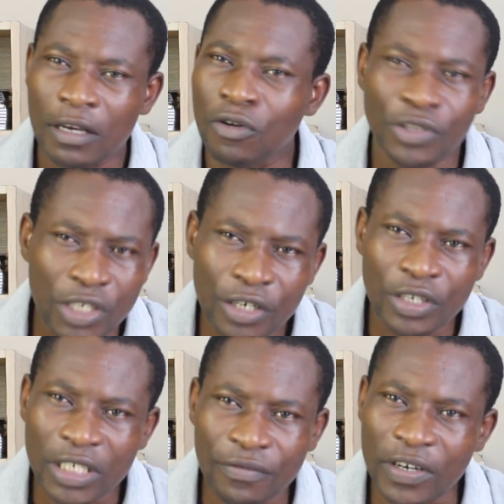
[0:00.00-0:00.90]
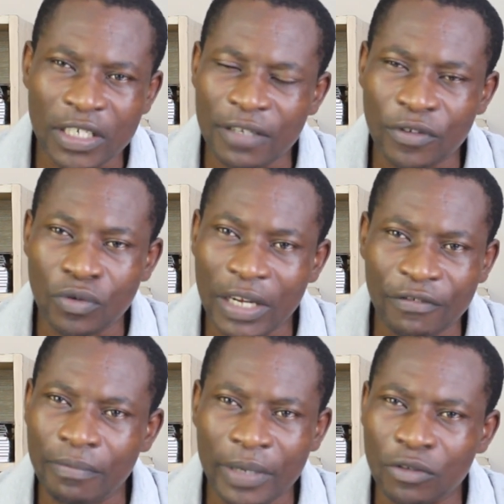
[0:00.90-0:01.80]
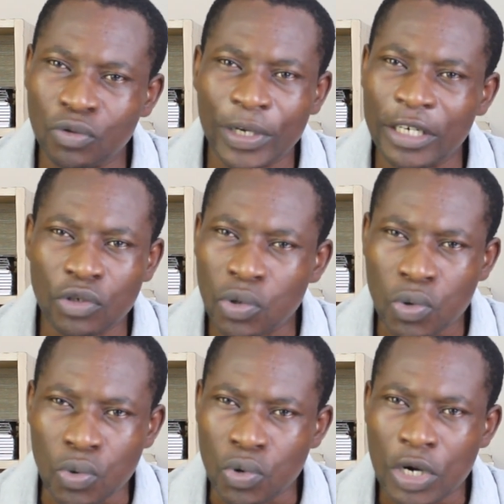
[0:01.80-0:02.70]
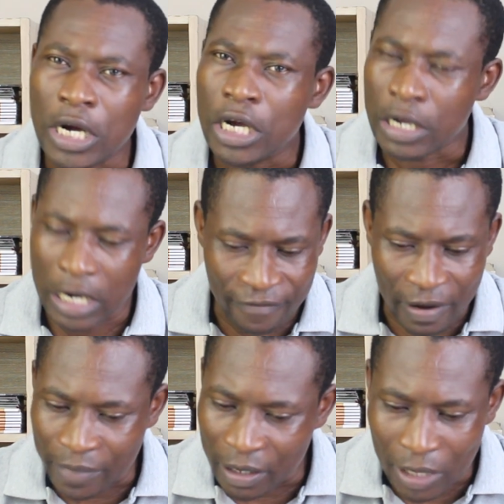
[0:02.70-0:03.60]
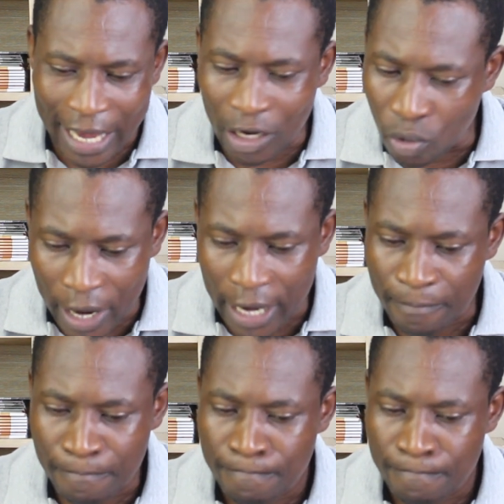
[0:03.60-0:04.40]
Consider yourself as if you've never been to any school, you've never been anywhere.